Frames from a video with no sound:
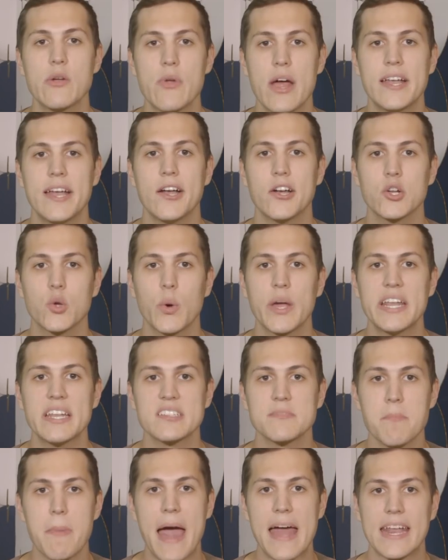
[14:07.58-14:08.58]
Red-haired Queen
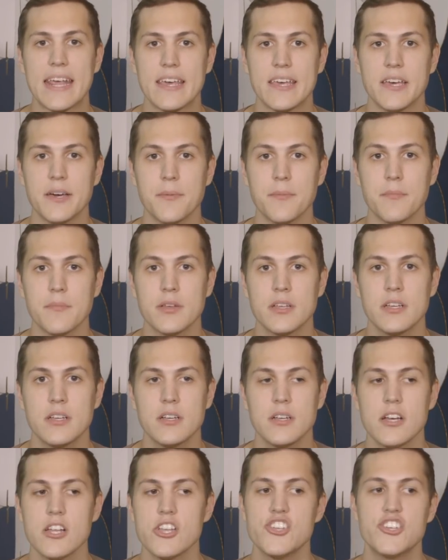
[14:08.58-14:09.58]
is mad at him.
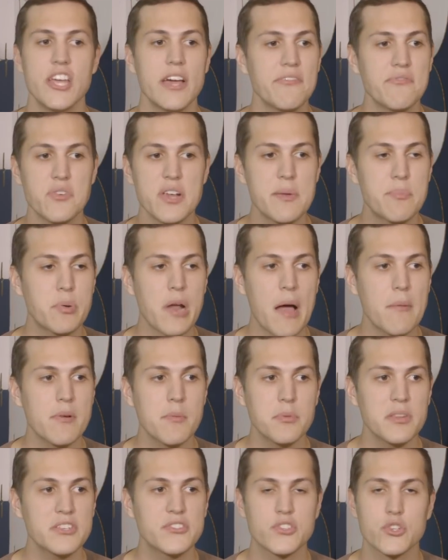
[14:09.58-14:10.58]
Jeffrey
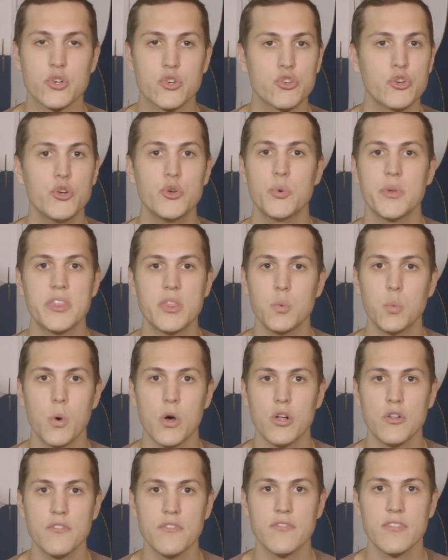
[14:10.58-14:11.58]
probably screwed with the
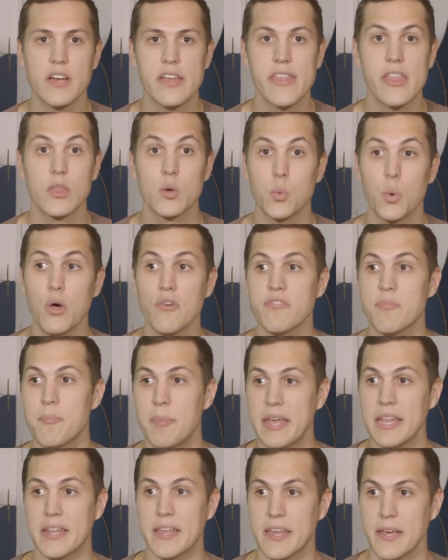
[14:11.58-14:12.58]
wolf, and then the wolf
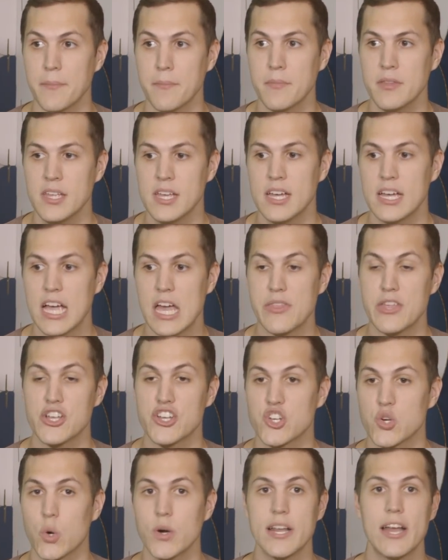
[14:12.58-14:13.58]
bit him, and then
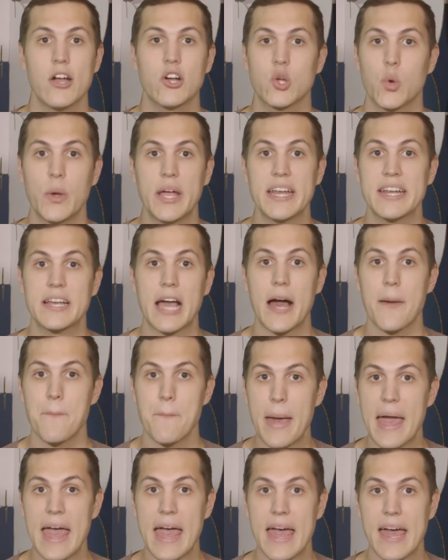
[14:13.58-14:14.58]
Short-haired Queen got
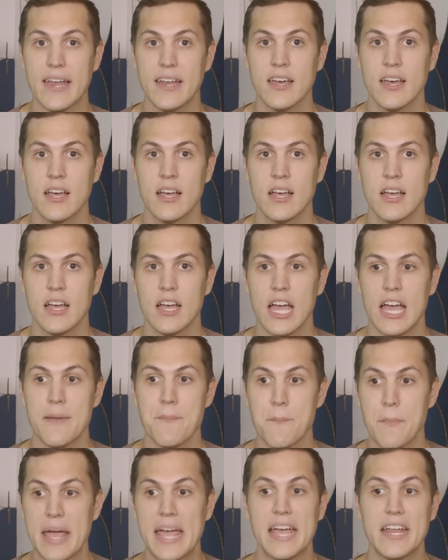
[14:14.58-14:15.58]
mad
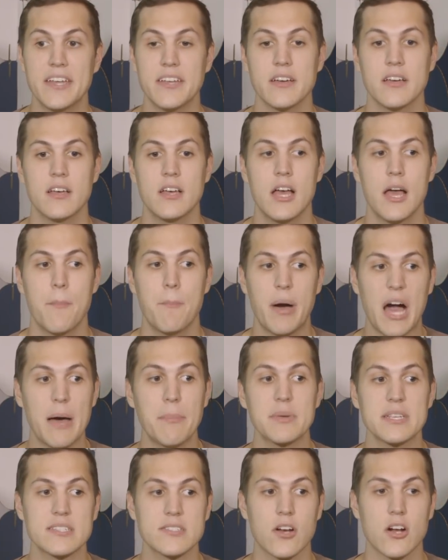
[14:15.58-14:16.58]
and made
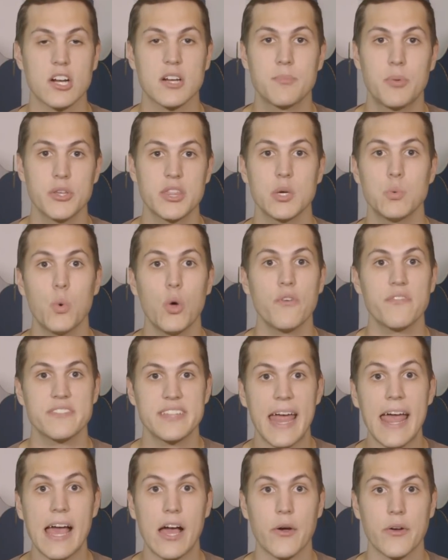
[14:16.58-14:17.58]
Papa Stark put the wolf
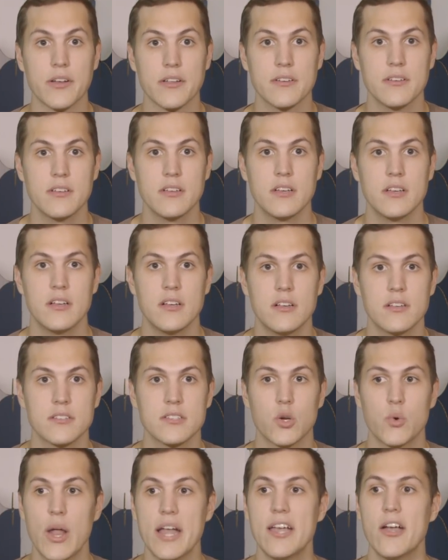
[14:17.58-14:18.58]
down.
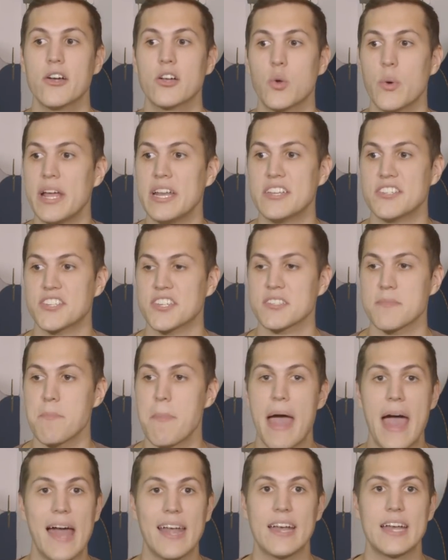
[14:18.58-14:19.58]
So Red-Haired Queen is just
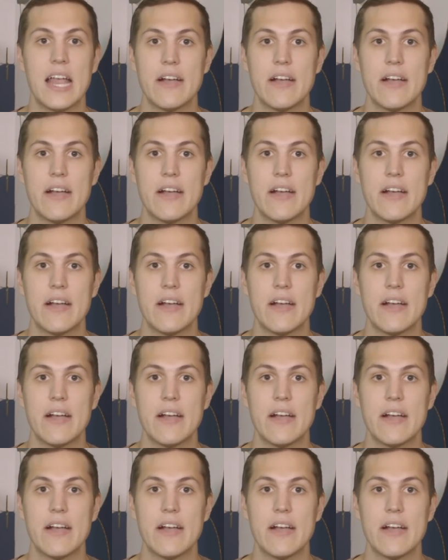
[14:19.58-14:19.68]
mad at